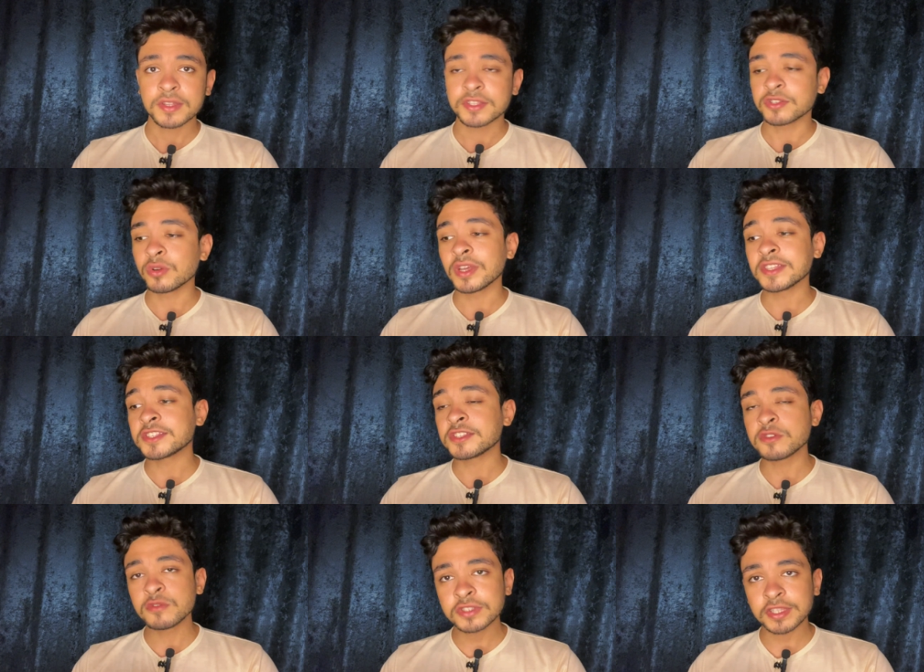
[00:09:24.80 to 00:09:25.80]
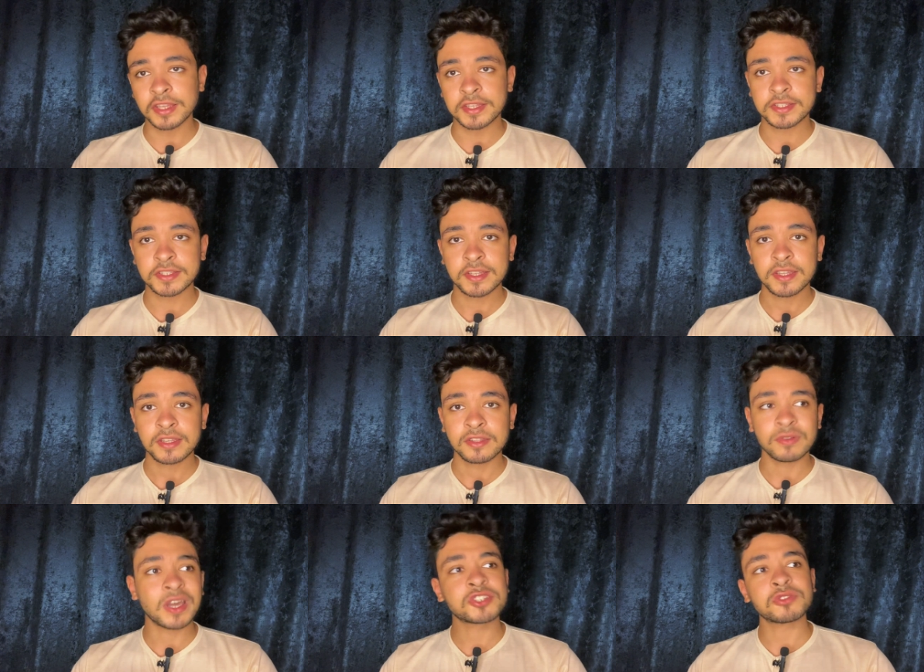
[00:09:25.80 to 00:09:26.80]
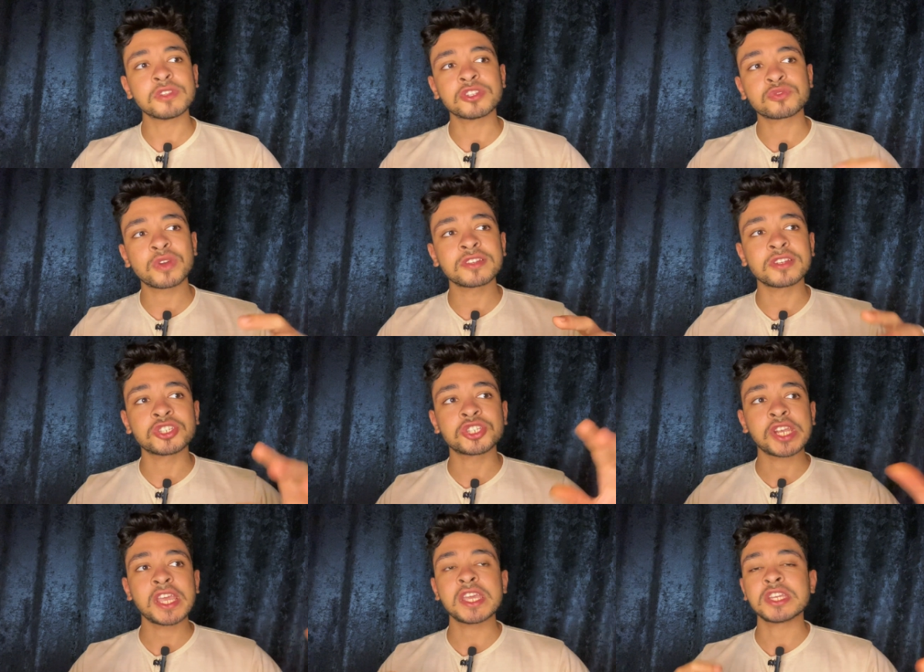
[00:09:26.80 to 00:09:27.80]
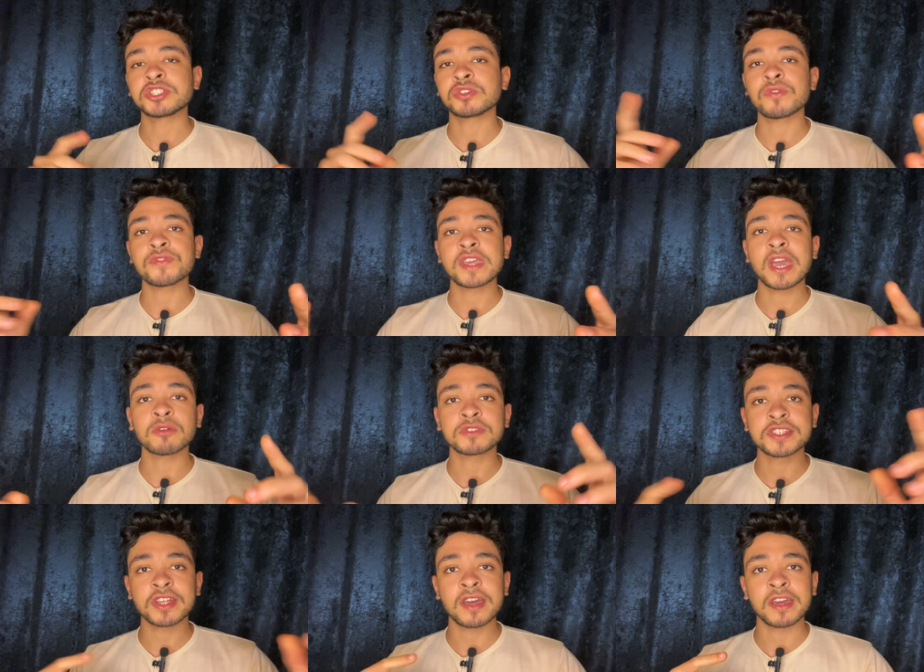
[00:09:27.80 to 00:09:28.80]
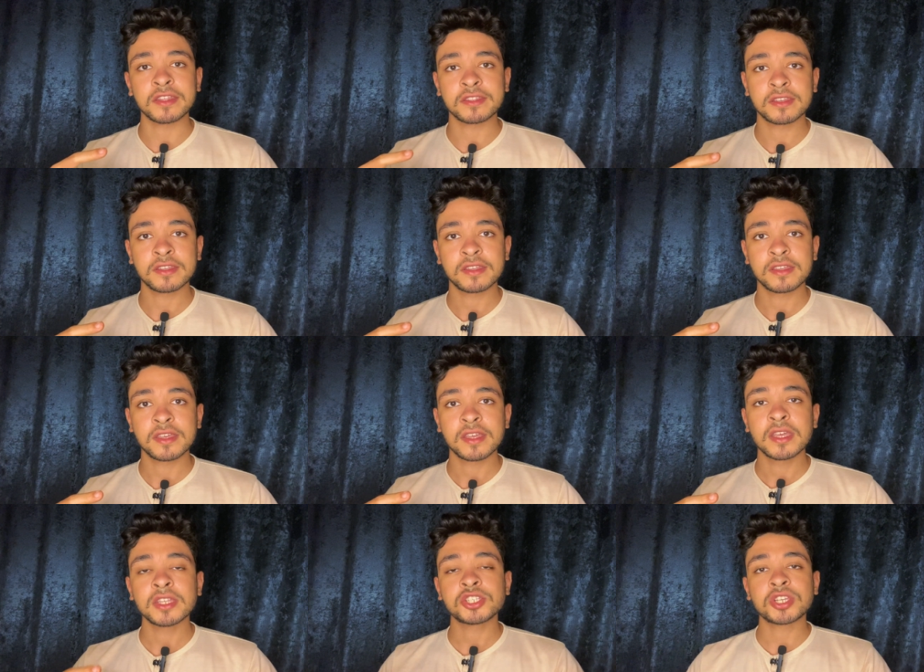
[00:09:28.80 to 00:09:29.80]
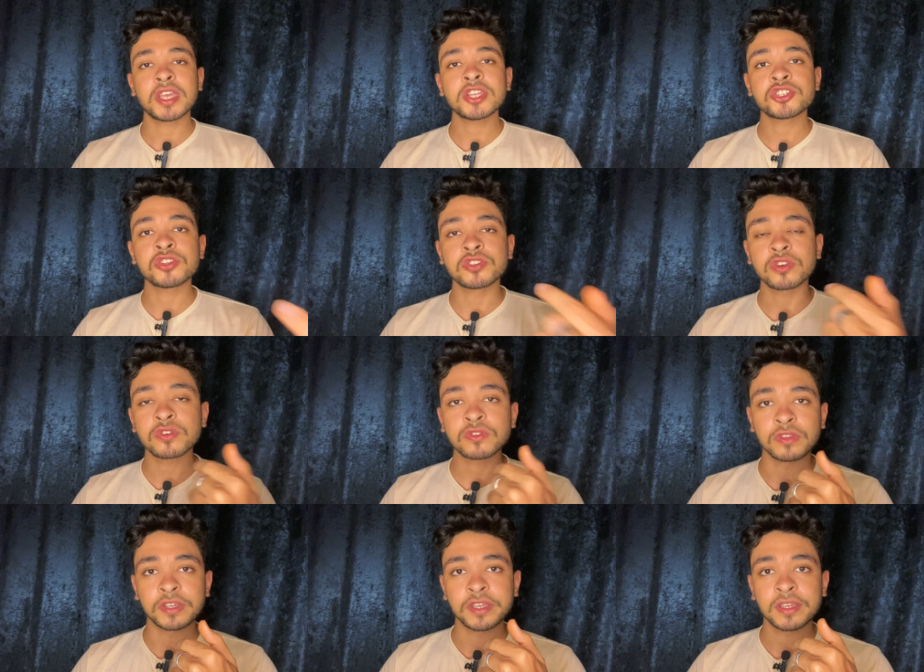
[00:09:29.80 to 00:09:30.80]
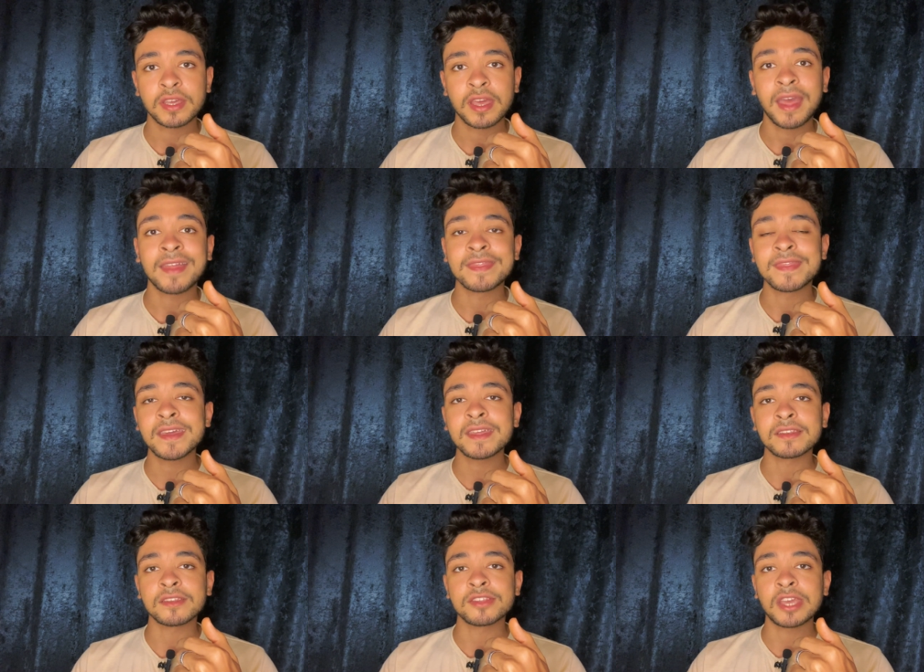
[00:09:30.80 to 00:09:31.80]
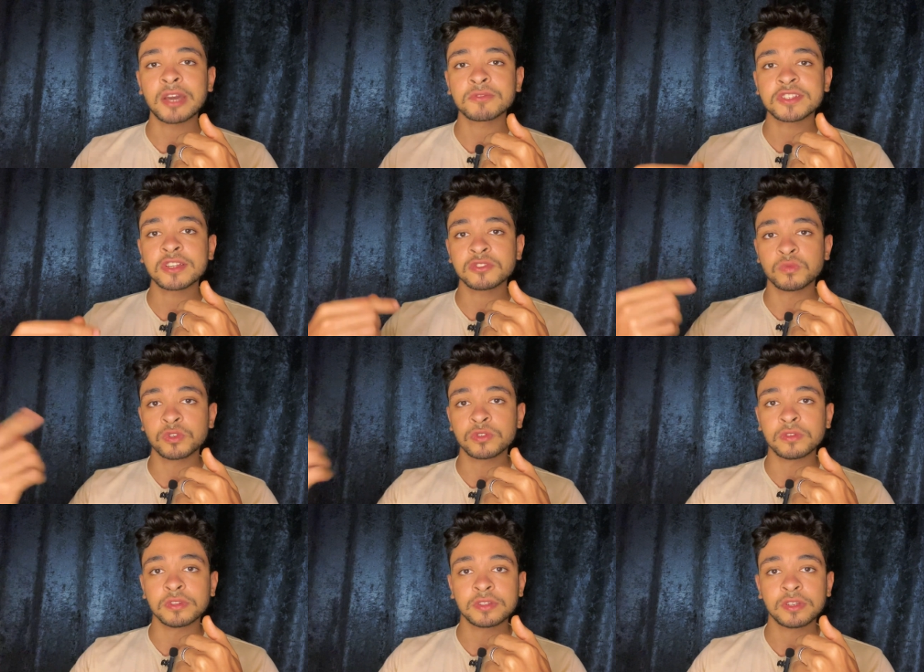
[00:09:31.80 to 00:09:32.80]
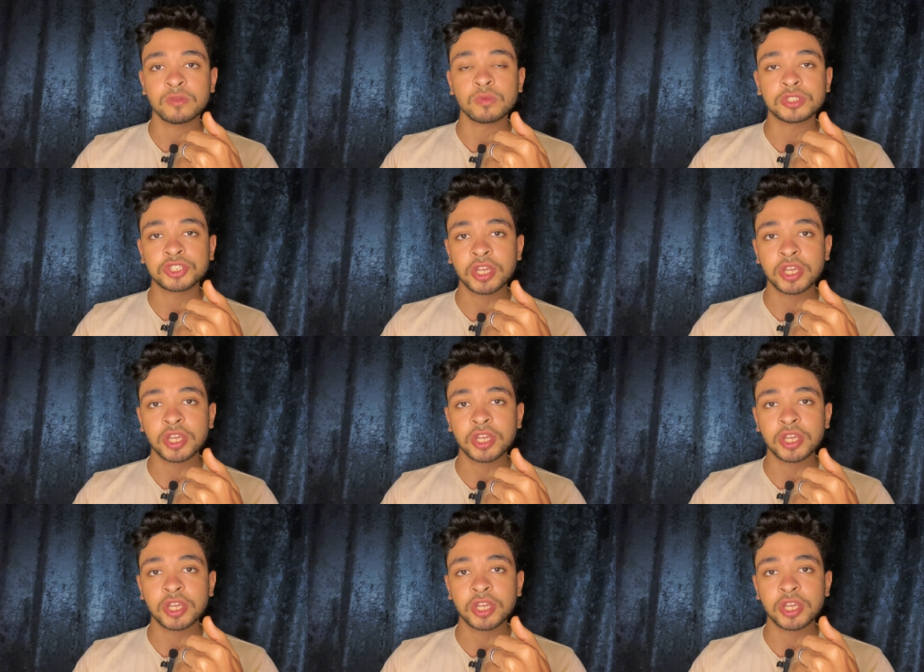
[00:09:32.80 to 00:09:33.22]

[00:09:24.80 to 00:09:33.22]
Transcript: So it's useless to actually try to change on the outside. Change internally, and then the outside world will